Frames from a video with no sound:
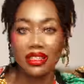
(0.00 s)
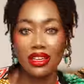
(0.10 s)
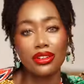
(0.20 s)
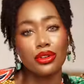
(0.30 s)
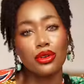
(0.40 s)
Now
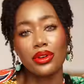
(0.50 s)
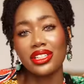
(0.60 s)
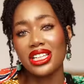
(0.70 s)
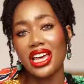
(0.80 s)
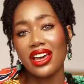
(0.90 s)
you're
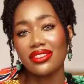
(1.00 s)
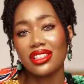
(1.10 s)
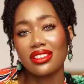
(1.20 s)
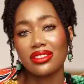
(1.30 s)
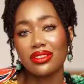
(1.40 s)
going to have to
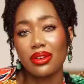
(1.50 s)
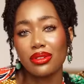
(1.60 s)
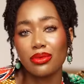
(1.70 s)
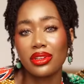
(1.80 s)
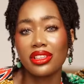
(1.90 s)

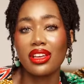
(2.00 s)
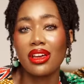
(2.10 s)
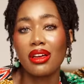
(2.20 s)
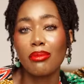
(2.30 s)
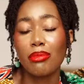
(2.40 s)
consult with
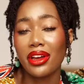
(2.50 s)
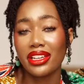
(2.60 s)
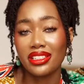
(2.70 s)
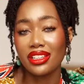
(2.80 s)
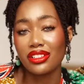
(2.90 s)
a
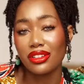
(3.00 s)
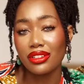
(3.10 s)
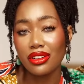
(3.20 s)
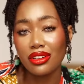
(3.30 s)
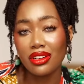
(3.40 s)

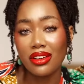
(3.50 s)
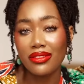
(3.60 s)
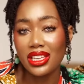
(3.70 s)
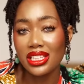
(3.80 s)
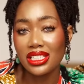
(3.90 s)
practitioner of this,